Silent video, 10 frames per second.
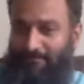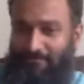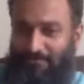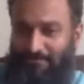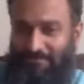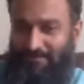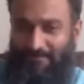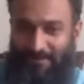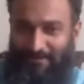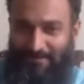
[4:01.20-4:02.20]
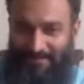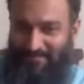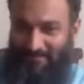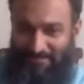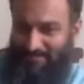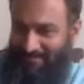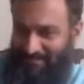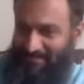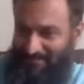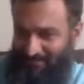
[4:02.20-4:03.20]
views on America as much as
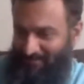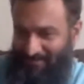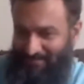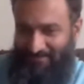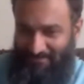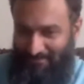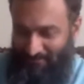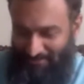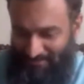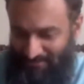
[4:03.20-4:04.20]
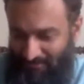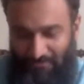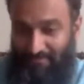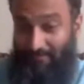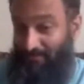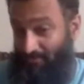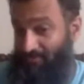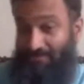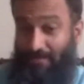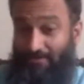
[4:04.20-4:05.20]
any other Middle Eastern person's views. I mean,
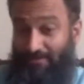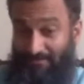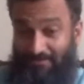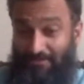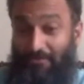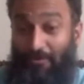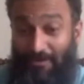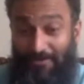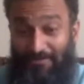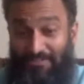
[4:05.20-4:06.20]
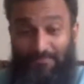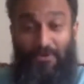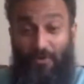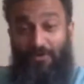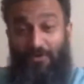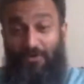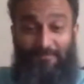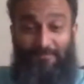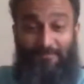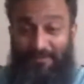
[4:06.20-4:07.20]
those countries are shithole countries because of
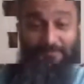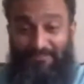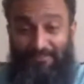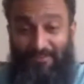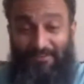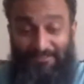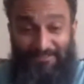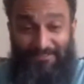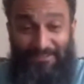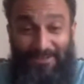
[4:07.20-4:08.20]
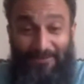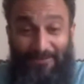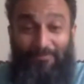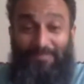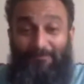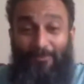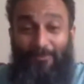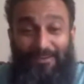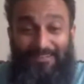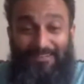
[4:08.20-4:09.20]
American interference. But the
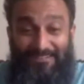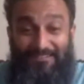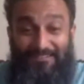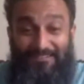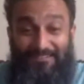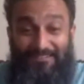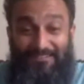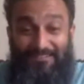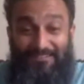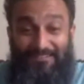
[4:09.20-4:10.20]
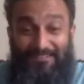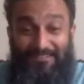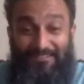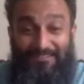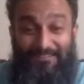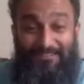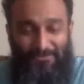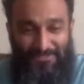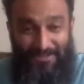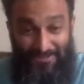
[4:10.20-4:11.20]
point is, right now,
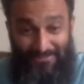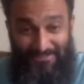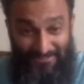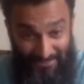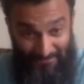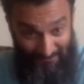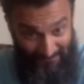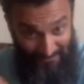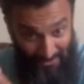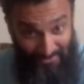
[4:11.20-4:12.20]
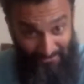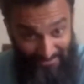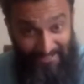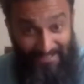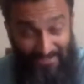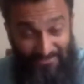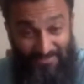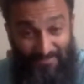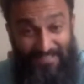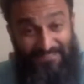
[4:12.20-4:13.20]
those countries are horrible and dangerous
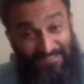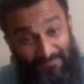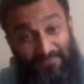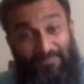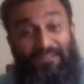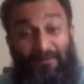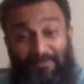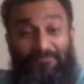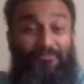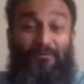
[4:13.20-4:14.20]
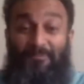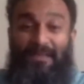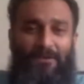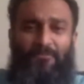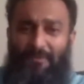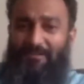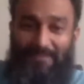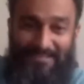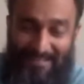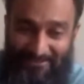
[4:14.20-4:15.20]
places. People coming from there will
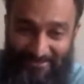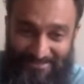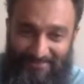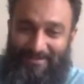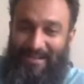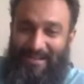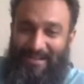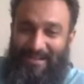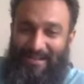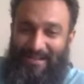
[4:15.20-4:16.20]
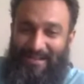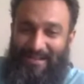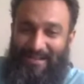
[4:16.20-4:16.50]
be dangerous. I mean, why would you